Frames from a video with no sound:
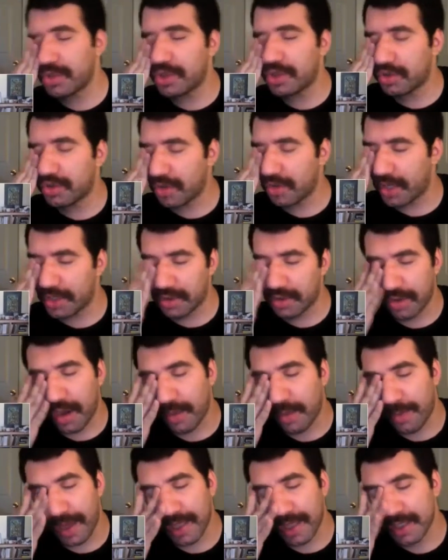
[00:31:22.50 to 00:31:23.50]
strikes you're
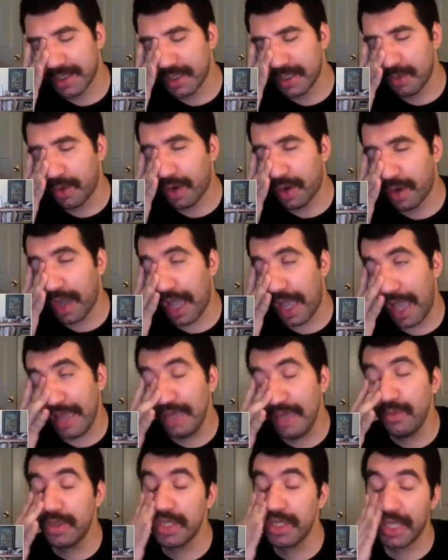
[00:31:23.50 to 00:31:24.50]
out policy where
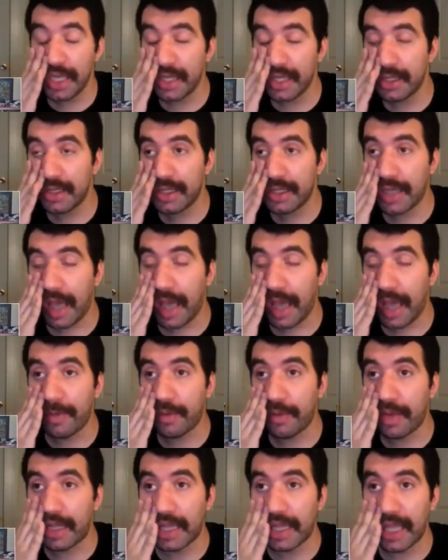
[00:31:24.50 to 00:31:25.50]
anyone can
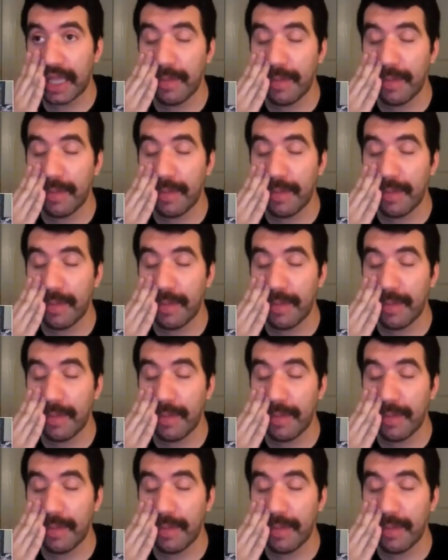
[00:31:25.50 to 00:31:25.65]
copyright claim.